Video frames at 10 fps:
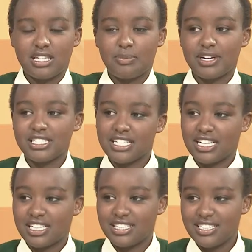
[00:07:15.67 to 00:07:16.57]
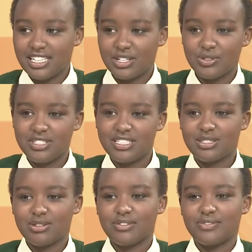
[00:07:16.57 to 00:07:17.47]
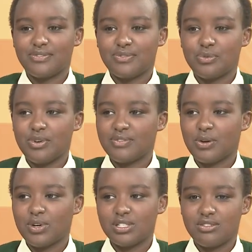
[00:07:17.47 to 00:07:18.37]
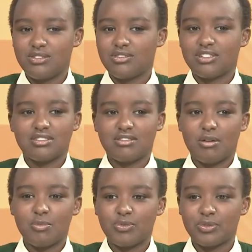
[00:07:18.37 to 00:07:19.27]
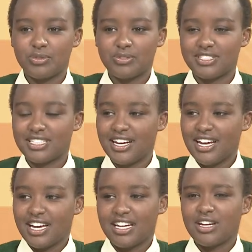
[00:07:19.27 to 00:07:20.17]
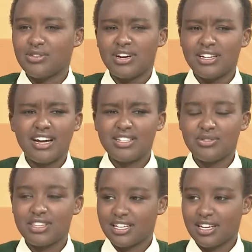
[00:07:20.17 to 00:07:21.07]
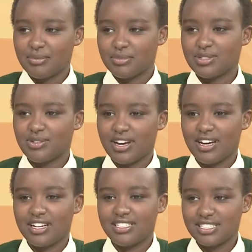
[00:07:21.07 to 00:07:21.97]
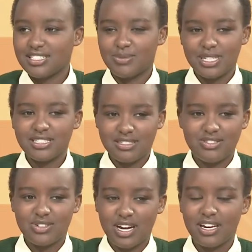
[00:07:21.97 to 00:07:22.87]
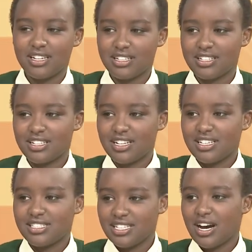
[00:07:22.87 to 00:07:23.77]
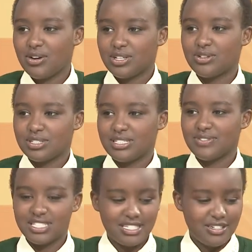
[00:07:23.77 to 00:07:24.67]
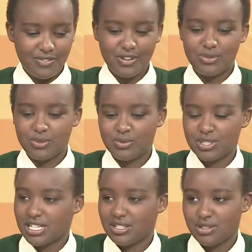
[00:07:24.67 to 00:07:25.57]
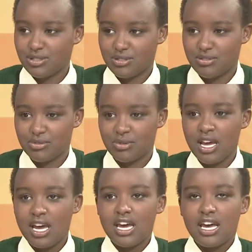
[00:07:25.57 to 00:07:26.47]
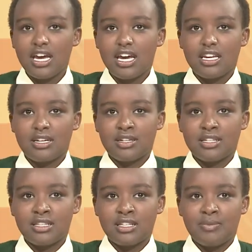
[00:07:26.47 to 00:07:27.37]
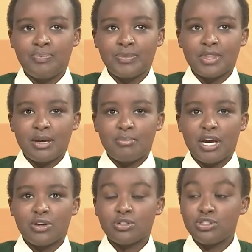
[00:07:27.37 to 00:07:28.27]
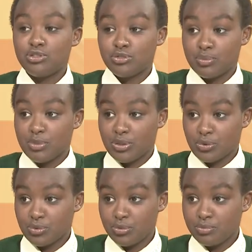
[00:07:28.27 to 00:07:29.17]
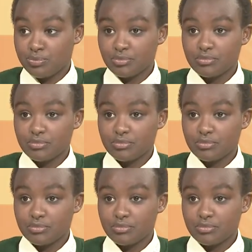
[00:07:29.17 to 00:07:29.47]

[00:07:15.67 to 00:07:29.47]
surprisingly, a notice of whoever was to join Scrabble. And I knew the game, so I just wanted to try and see how it goes, if it's different with what I used to do. And my coach took me through.